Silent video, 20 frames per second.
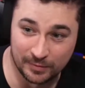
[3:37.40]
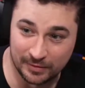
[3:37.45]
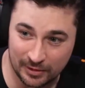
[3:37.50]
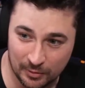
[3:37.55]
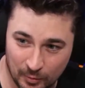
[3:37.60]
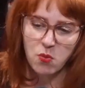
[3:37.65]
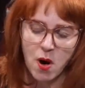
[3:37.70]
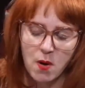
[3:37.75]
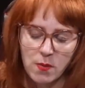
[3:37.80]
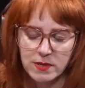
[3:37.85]

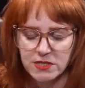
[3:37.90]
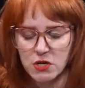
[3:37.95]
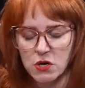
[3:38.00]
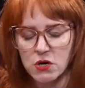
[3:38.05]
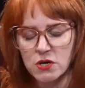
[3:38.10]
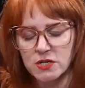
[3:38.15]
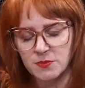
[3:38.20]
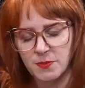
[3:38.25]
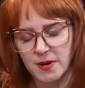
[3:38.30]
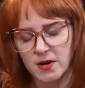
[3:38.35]
So what was
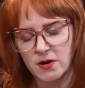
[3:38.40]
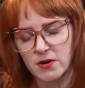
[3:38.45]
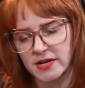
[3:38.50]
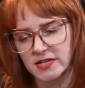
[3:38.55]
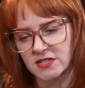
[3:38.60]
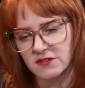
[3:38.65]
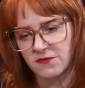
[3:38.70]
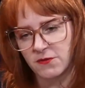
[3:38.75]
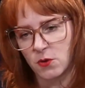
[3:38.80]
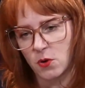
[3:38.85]
your
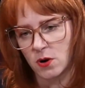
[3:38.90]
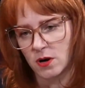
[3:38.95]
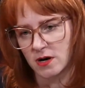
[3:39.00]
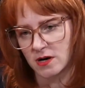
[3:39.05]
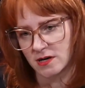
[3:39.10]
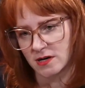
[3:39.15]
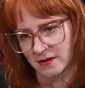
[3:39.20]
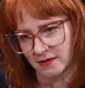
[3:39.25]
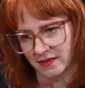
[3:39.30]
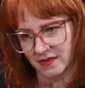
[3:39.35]
experience
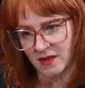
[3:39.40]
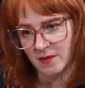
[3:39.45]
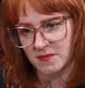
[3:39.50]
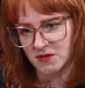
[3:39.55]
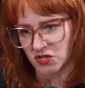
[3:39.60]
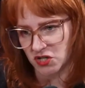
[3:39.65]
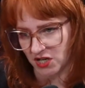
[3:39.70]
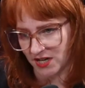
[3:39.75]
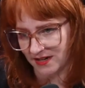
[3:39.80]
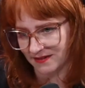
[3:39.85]
for The
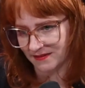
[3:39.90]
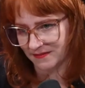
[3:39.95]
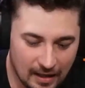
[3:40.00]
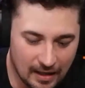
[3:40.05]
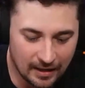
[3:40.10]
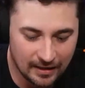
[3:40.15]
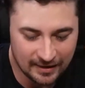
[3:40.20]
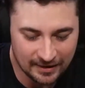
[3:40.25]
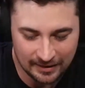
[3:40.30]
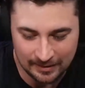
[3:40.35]
Machine?
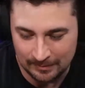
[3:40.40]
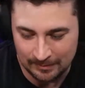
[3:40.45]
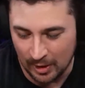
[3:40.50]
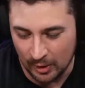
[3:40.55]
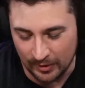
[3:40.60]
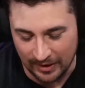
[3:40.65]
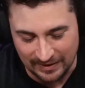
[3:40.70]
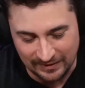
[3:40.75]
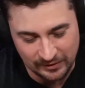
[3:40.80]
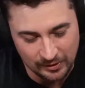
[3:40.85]

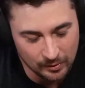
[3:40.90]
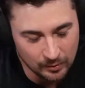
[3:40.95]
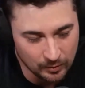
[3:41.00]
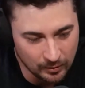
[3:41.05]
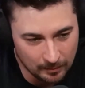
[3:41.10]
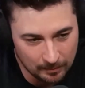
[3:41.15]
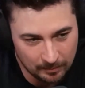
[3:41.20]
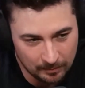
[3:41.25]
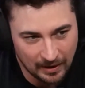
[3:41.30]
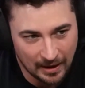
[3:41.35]
Okay,
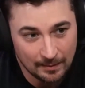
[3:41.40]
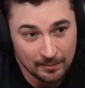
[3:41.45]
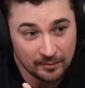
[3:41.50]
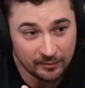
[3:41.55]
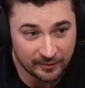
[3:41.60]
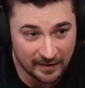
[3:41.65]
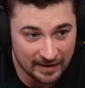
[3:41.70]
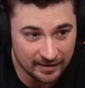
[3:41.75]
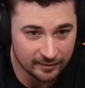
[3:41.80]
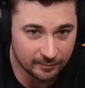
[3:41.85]
so I'm a
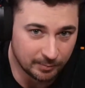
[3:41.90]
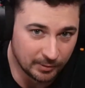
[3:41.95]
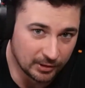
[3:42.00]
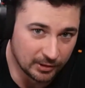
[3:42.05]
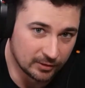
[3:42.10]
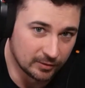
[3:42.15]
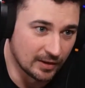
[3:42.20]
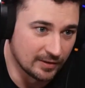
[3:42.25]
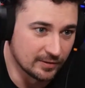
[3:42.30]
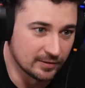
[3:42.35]
fan of
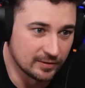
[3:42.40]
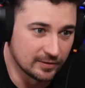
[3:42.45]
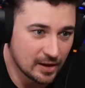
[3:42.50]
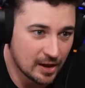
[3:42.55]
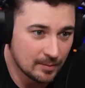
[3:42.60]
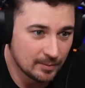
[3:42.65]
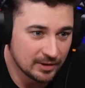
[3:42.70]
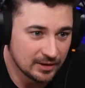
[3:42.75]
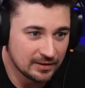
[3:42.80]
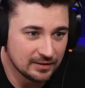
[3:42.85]
Bert Kreischer's
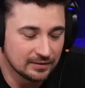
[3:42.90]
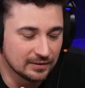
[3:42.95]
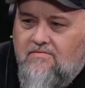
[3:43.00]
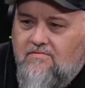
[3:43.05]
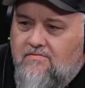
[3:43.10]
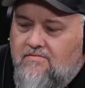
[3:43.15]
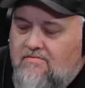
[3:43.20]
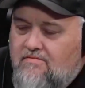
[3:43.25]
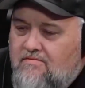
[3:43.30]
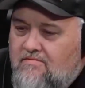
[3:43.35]
comedy.
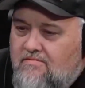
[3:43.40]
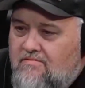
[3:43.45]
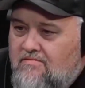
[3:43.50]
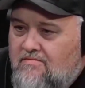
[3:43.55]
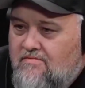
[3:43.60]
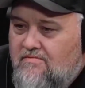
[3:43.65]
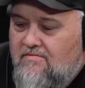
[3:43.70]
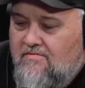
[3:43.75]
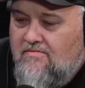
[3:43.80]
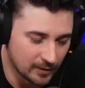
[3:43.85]
I think
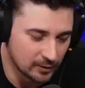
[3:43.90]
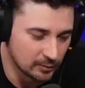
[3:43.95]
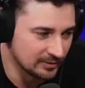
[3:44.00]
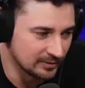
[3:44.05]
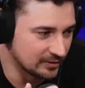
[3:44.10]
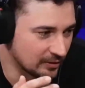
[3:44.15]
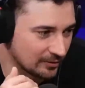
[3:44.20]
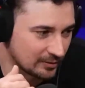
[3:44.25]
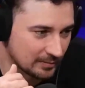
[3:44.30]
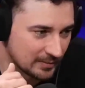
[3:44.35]
I follow him on
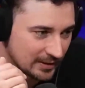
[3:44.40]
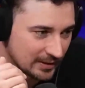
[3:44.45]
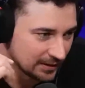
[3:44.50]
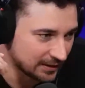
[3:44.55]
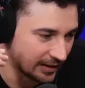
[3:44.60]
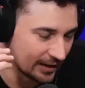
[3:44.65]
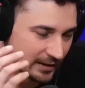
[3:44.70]
social media.